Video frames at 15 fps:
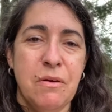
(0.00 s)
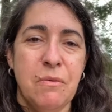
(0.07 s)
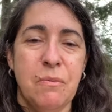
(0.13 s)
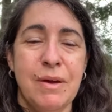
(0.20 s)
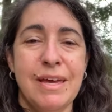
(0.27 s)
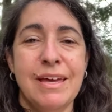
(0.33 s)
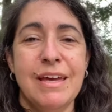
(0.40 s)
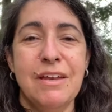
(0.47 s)

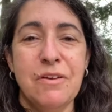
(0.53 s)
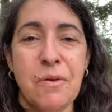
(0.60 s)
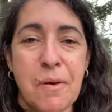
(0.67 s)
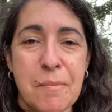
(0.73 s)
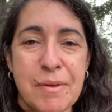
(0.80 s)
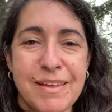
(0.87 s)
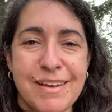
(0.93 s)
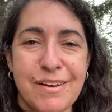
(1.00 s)
we in
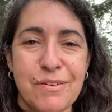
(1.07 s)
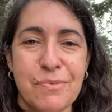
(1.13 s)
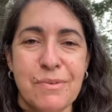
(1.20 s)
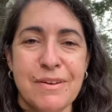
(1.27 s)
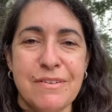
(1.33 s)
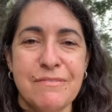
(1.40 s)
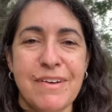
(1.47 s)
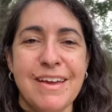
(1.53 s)
normal years
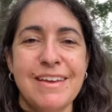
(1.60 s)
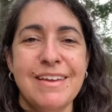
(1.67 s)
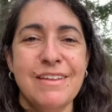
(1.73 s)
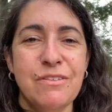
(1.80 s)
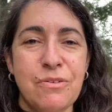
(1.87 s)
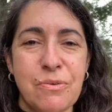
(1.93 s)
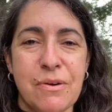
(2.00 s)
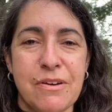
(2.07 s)
would invite
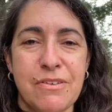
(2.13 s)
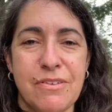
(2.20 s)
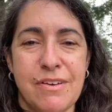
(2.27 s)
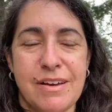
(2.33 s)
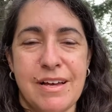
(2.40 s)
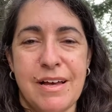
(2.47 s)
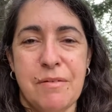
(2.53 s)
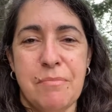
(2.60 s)
into our
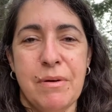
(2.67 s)
sukkah,